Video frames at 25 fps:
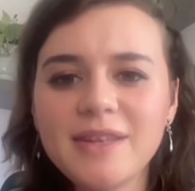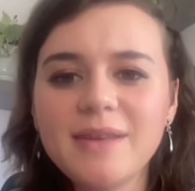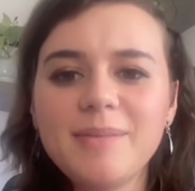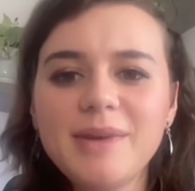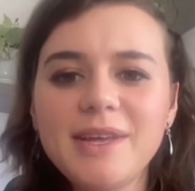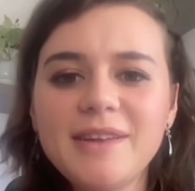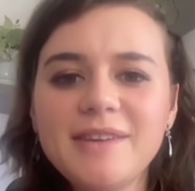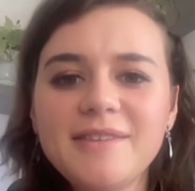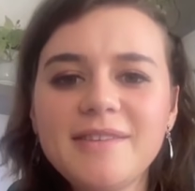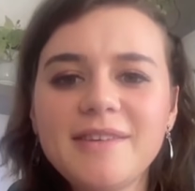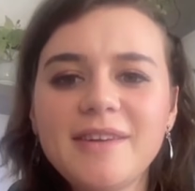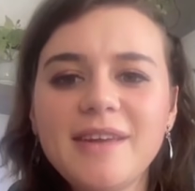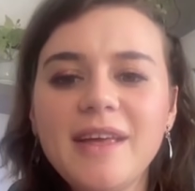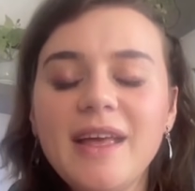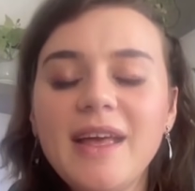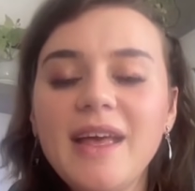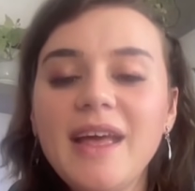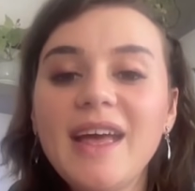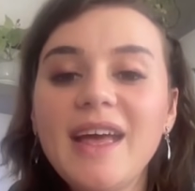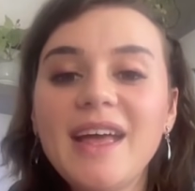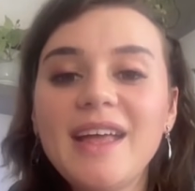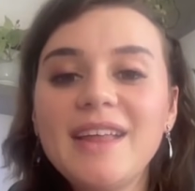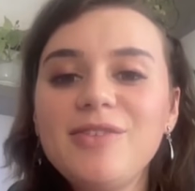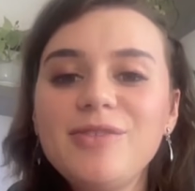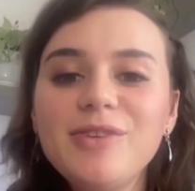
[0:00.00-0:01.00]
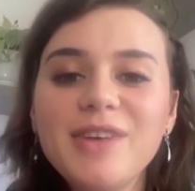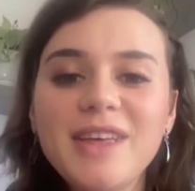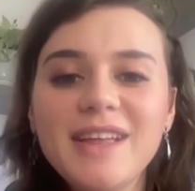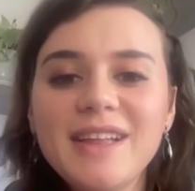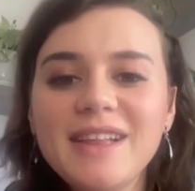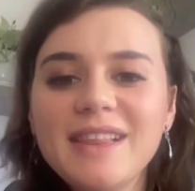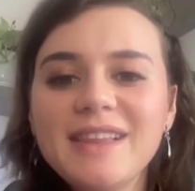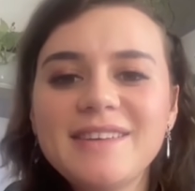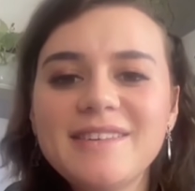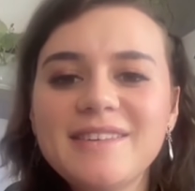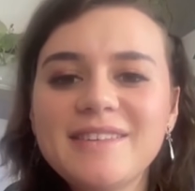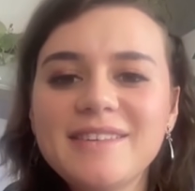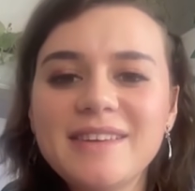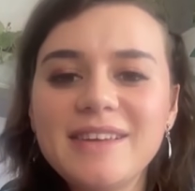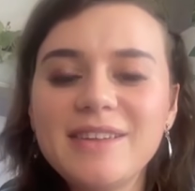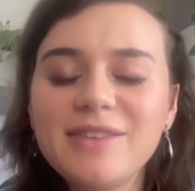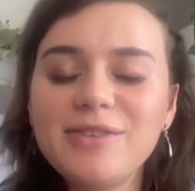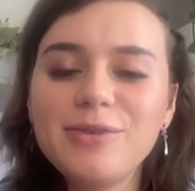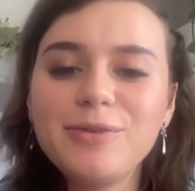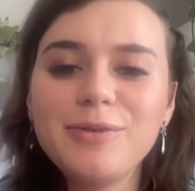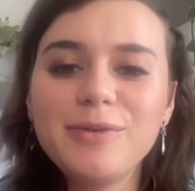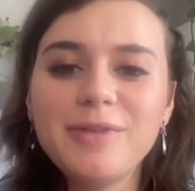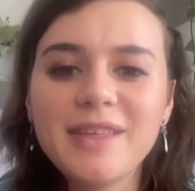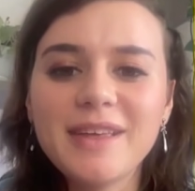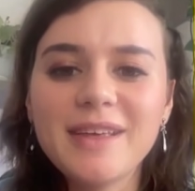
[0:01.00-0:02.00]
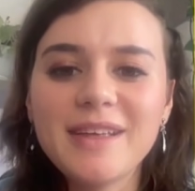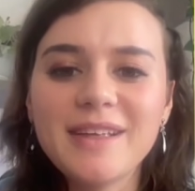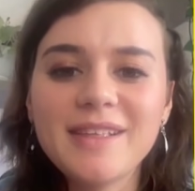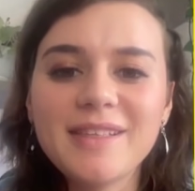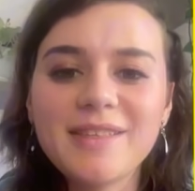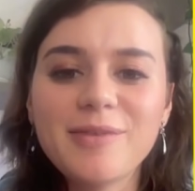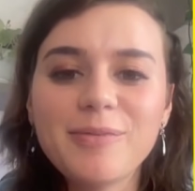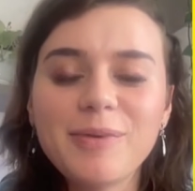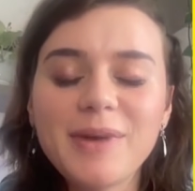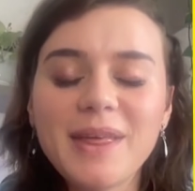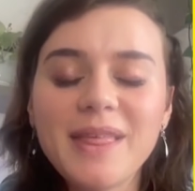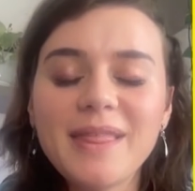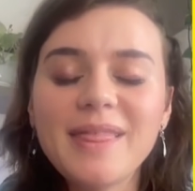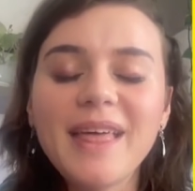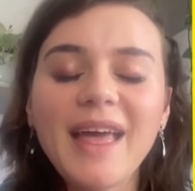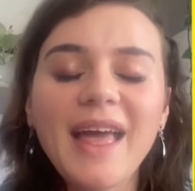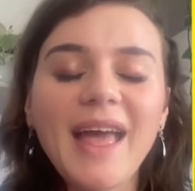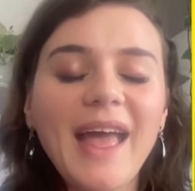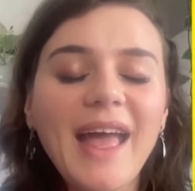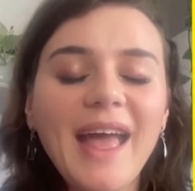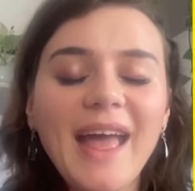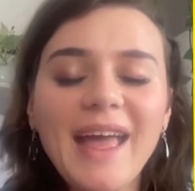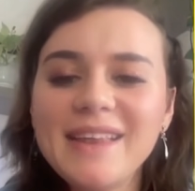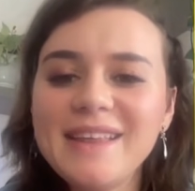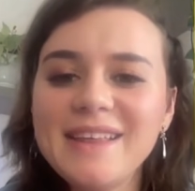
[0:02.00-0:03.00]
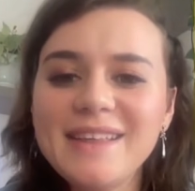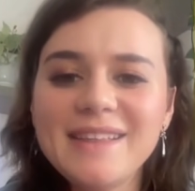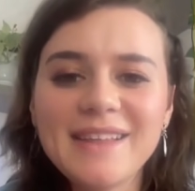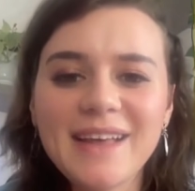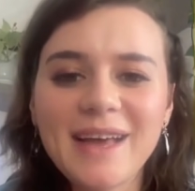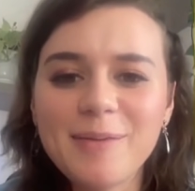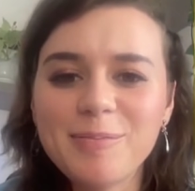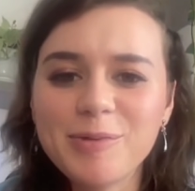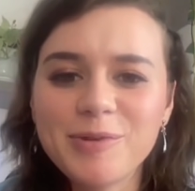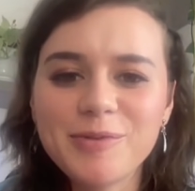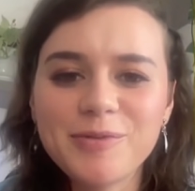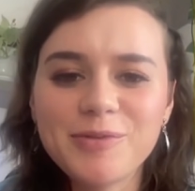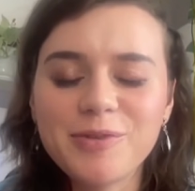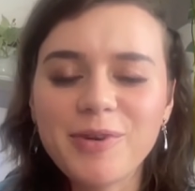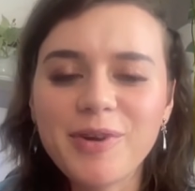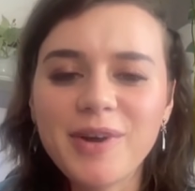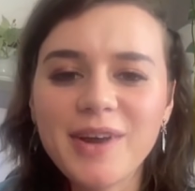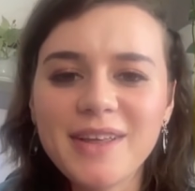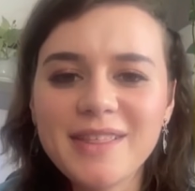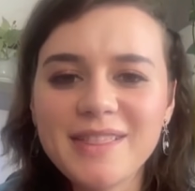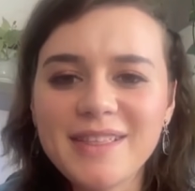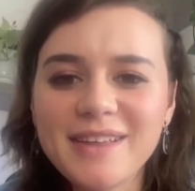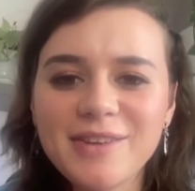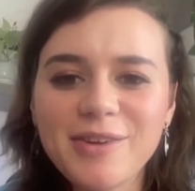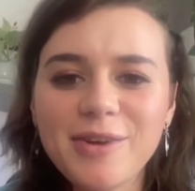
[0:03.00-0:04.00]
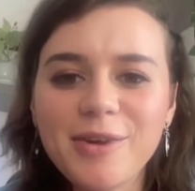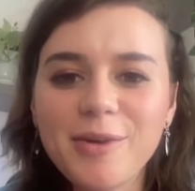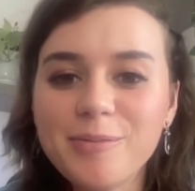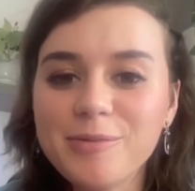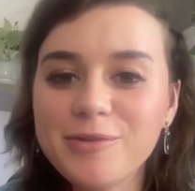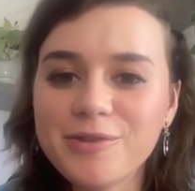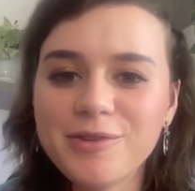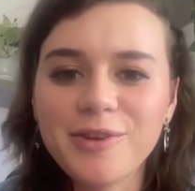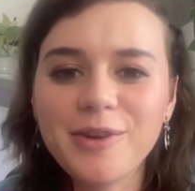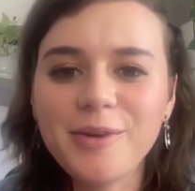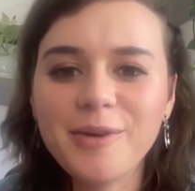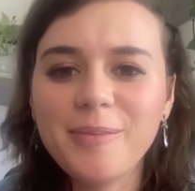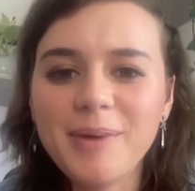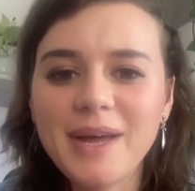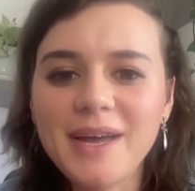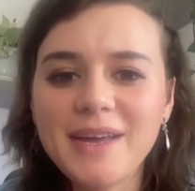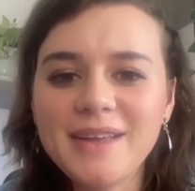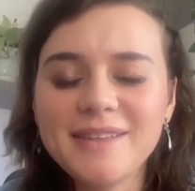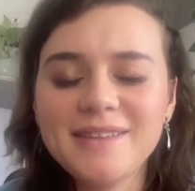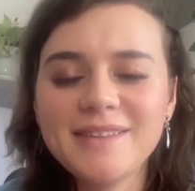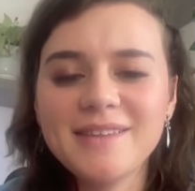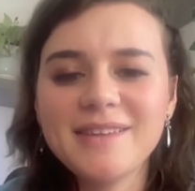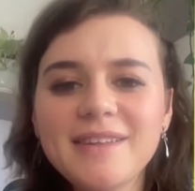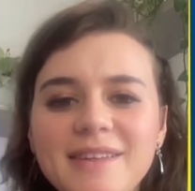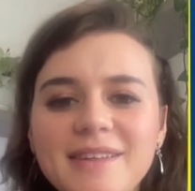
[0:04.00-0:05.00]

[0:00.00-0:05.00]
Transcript: image. And you can literally do this with any type of drawing that comes to your mind.